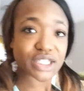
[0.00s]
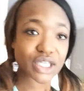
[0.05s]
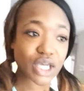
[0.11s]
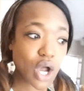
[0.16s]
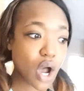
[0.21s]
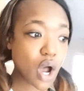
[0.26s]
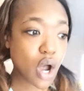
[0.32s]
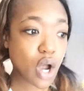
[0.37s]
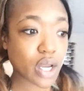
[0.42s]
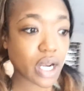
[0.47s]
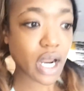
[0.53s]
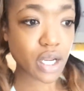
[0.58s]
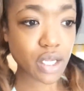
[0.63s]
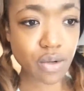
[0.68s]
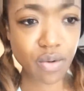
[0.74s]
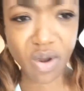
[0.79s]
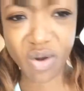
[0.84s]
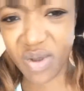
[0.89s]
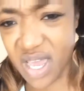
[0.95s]
God. Are
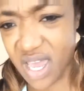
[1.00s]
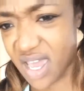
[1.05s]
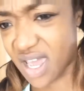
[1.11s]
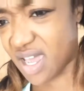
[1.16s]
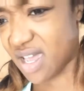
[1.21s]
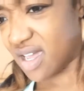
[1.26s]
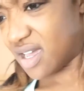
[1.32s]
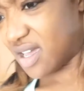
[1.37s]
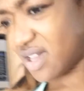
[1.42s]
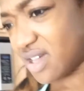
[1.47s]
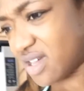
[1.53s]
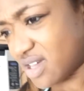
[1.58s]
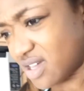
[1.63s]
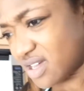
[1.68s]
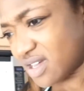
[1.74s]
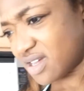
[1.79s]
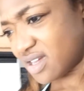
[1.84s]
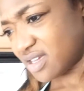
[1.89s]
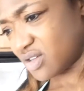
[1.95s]
you okay?
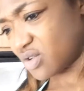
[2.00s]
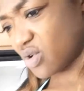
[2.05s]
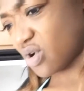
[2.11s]
You